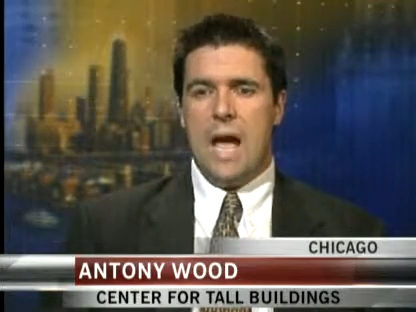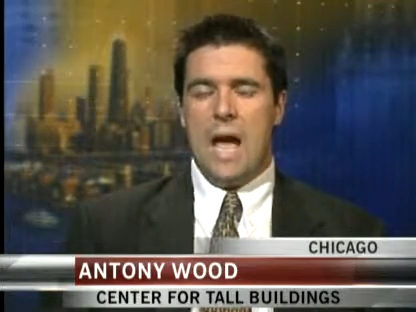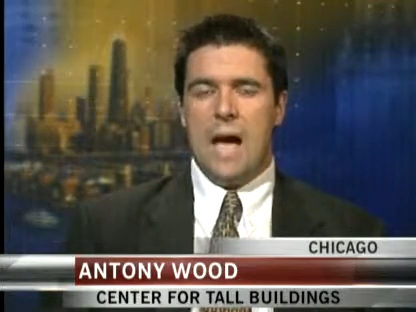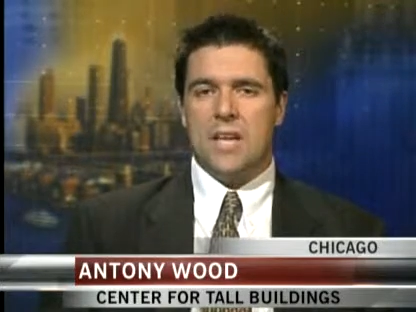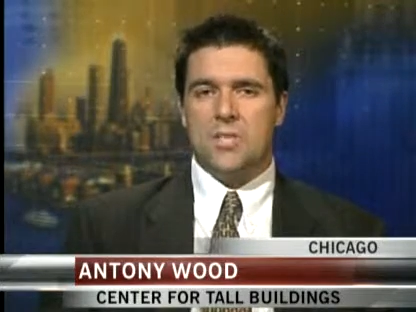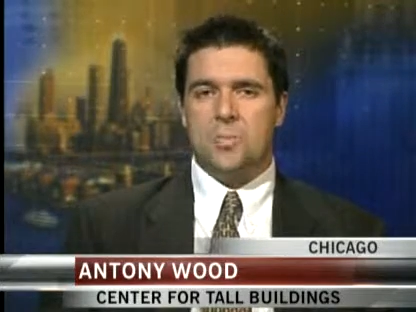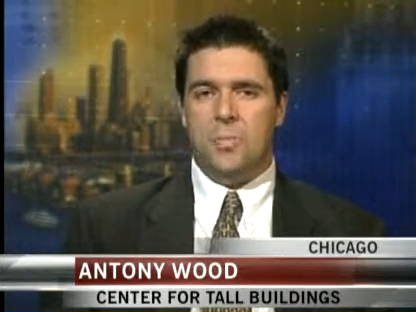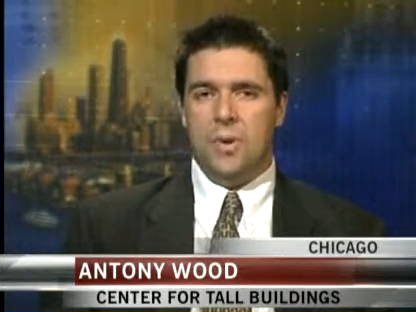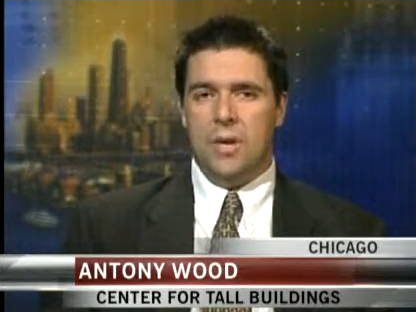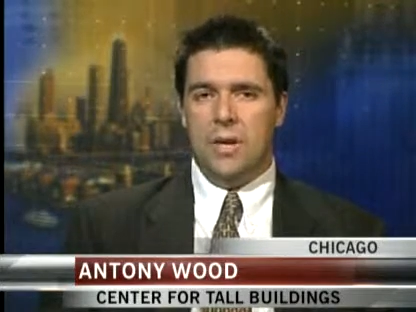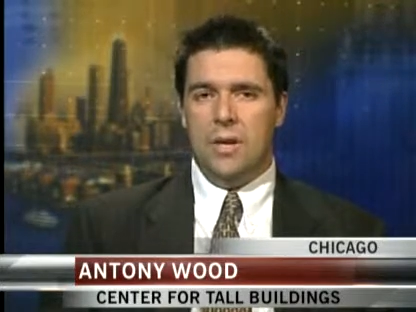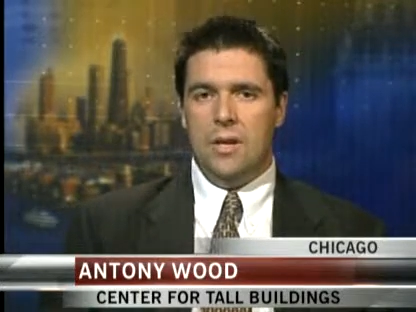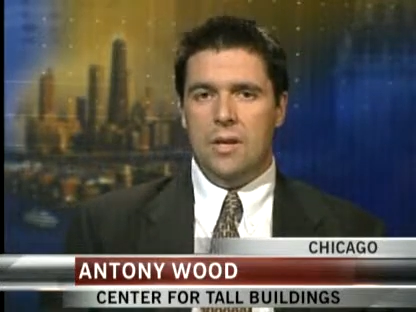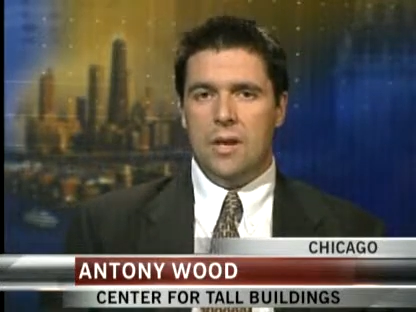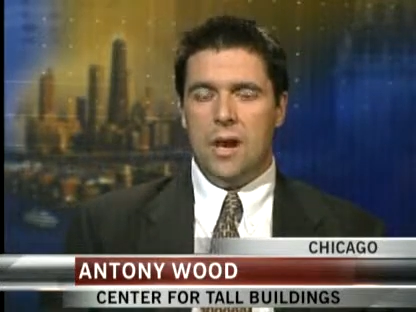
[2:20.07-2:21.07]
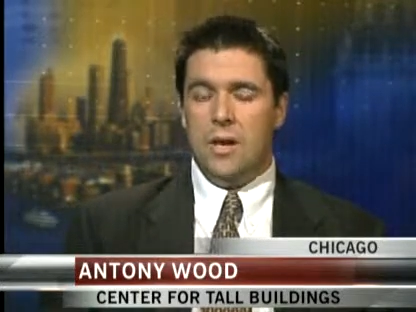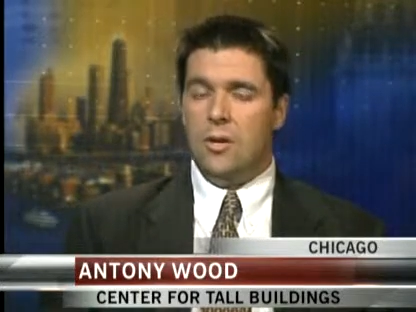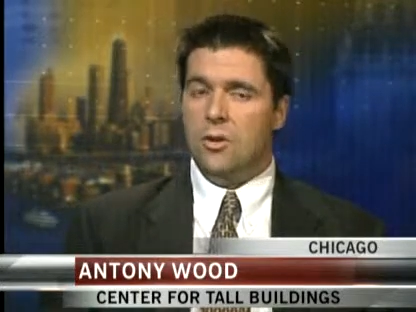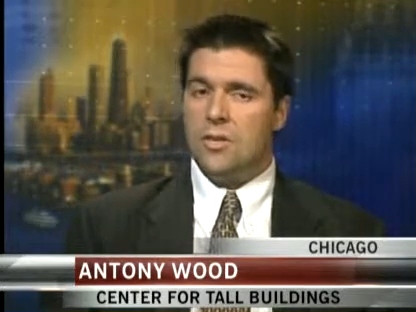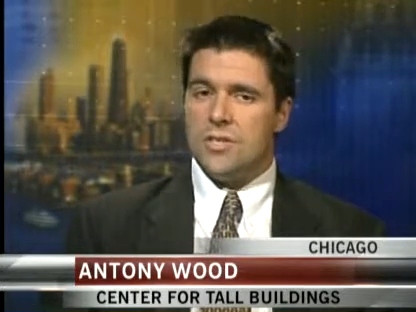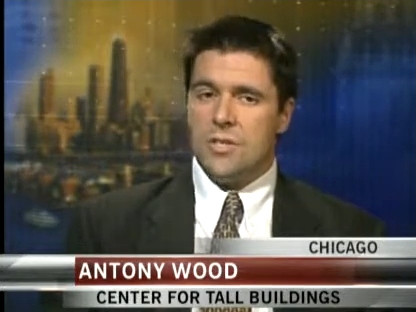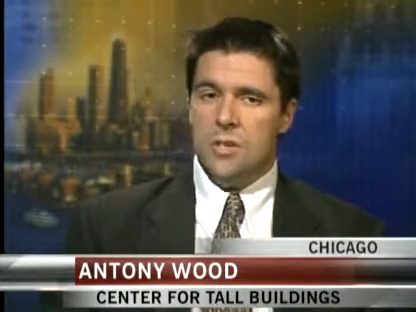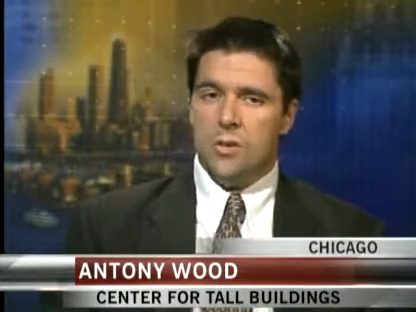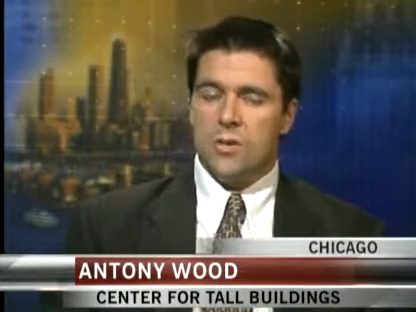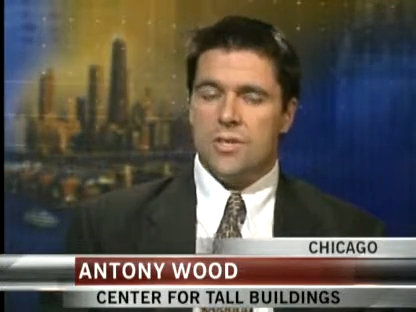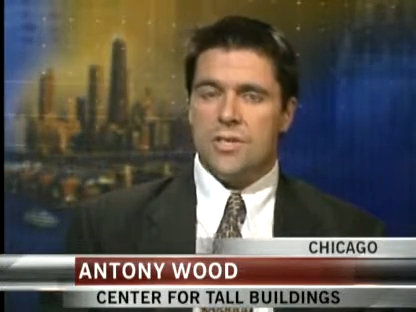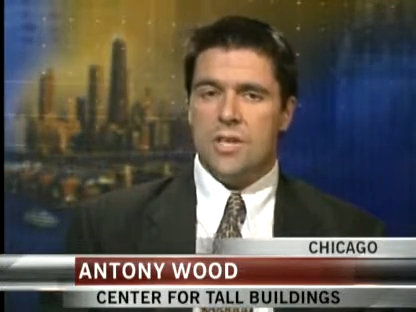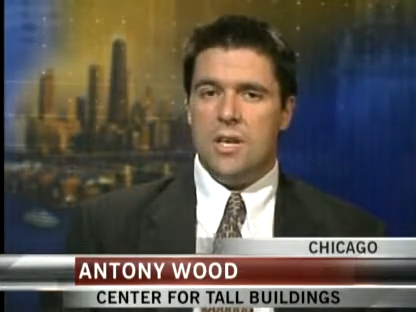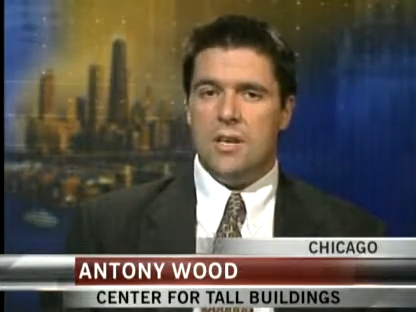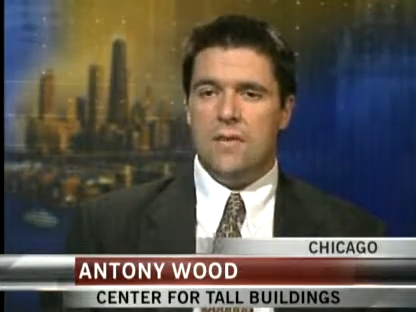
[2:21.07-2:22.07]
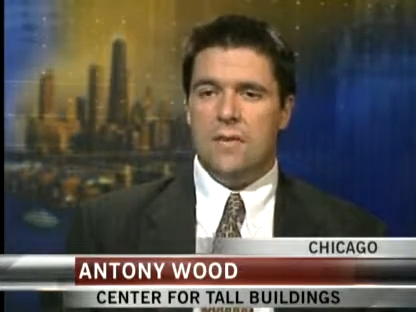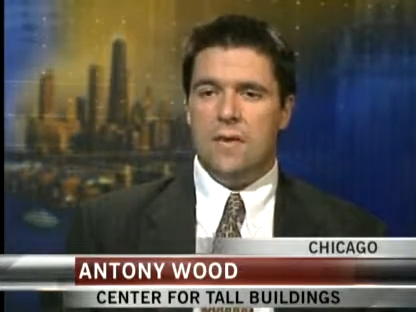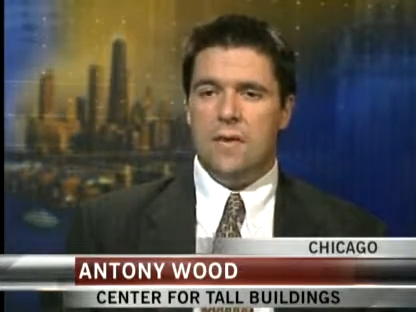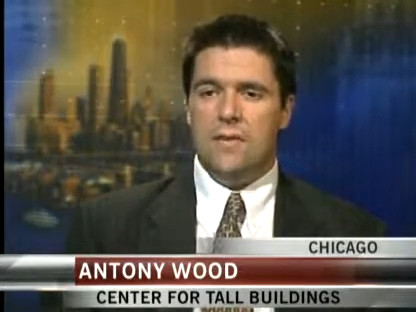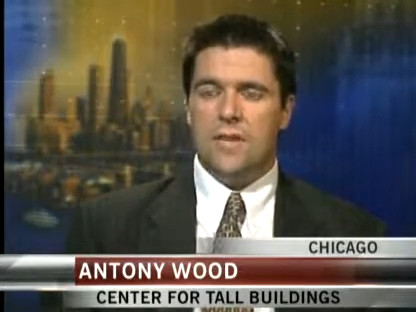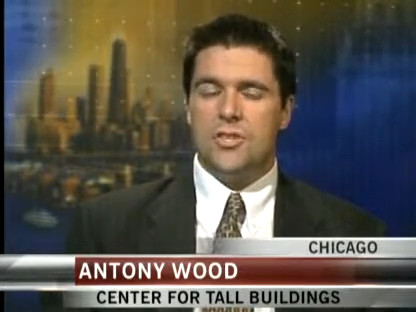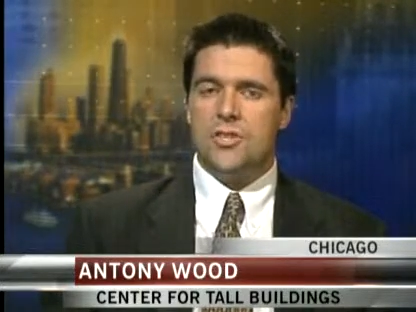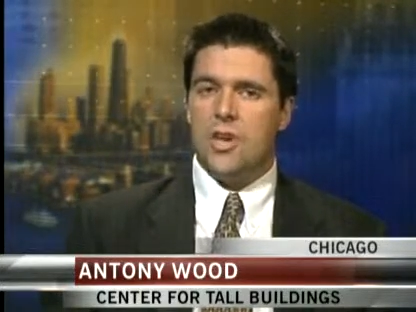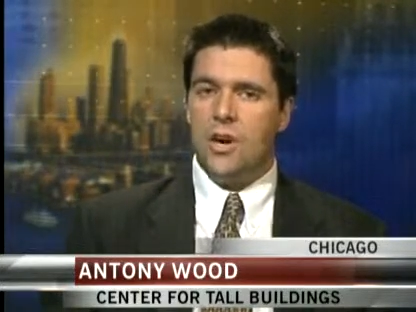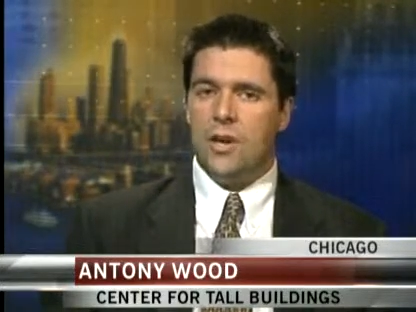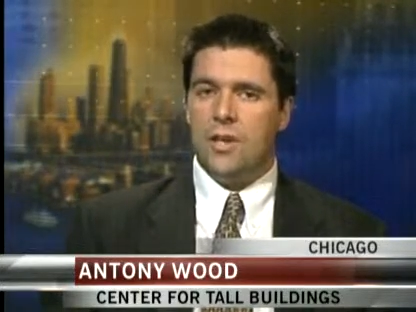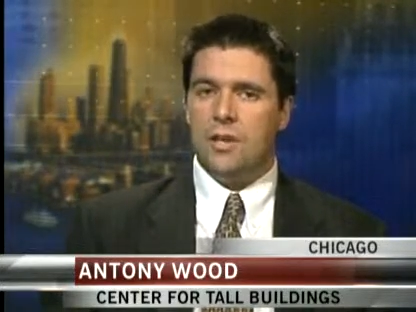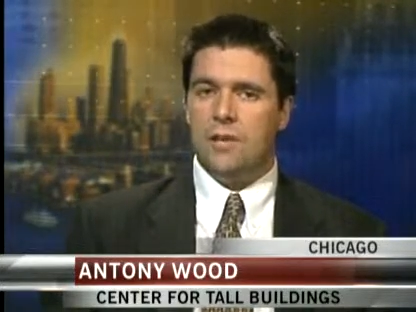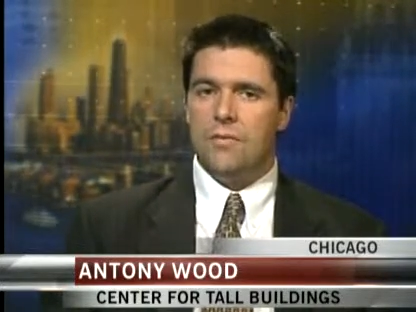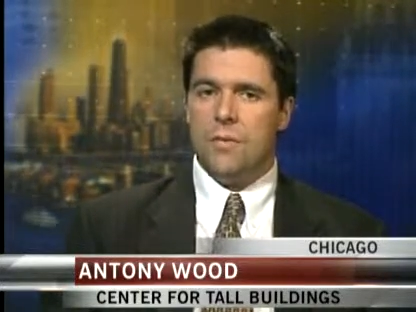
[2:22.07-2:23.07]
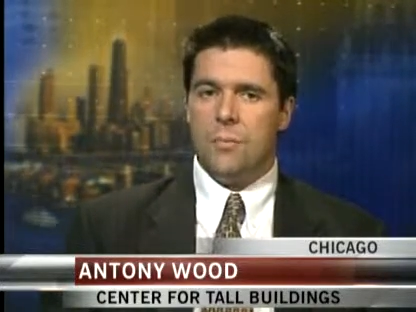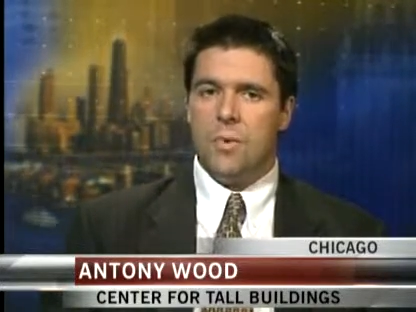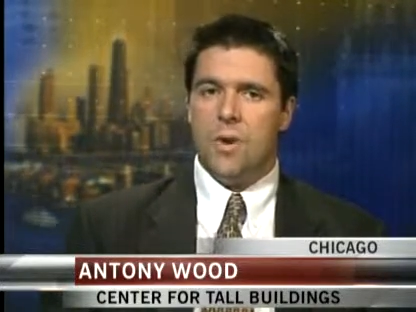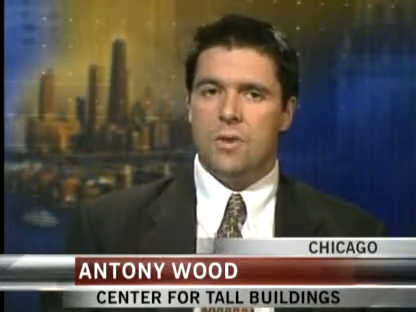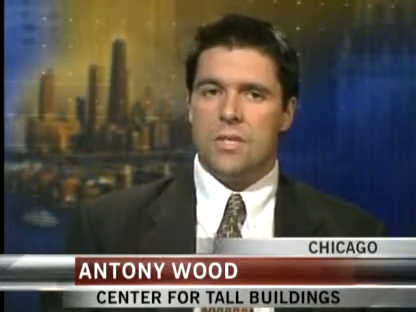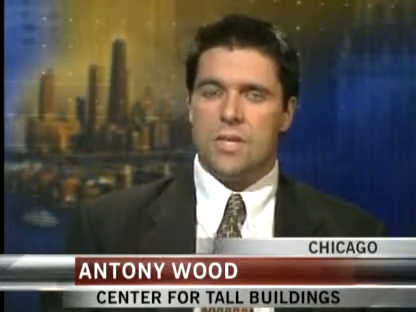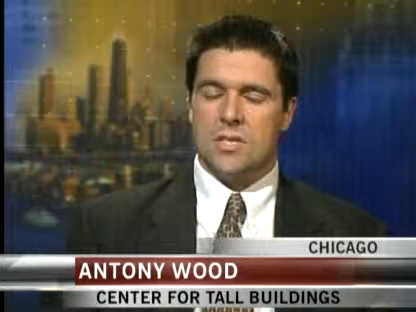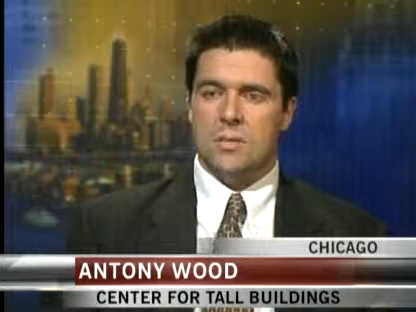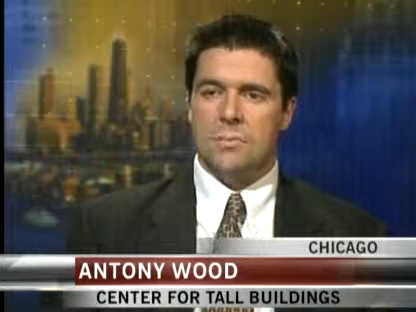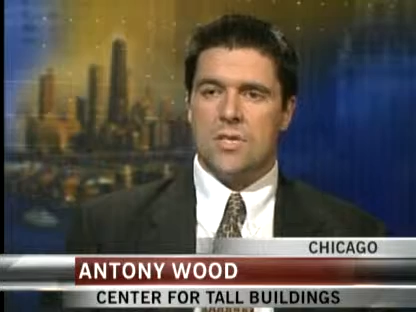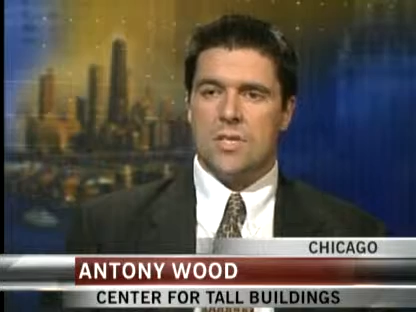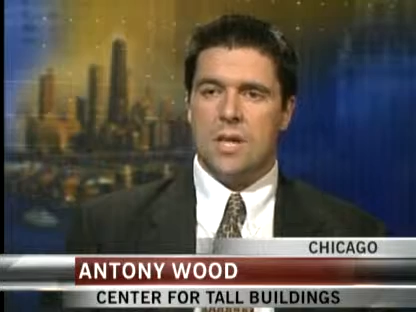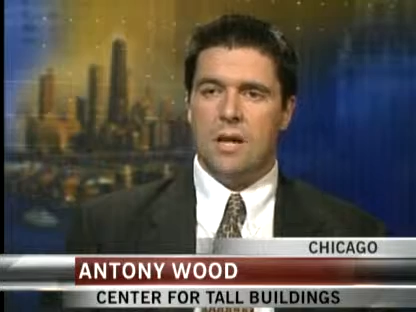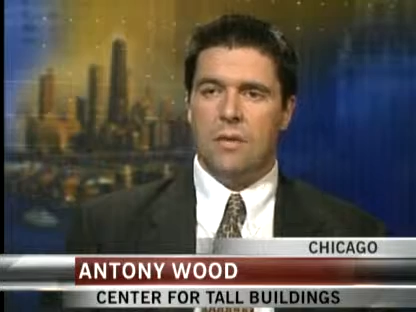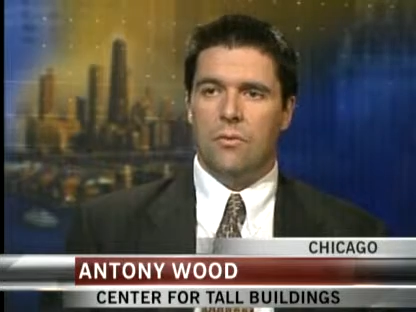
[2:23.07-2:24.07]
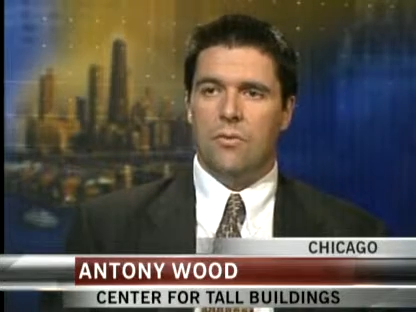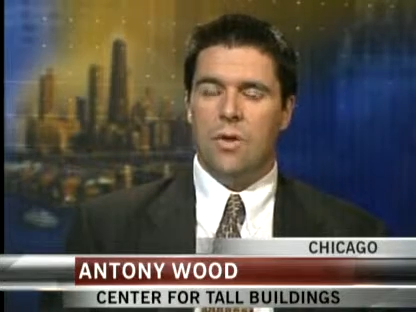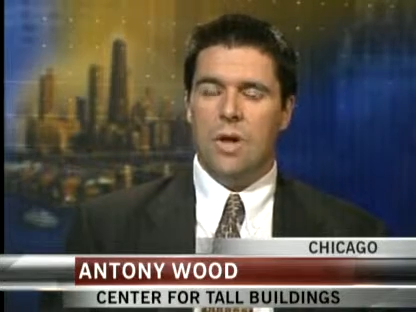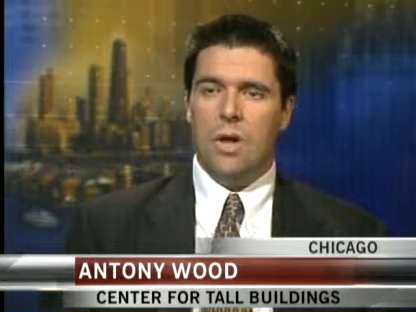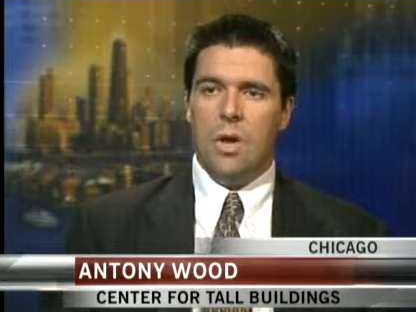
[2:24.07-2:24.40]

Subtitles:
has been you can see it in the title of the projects themselves.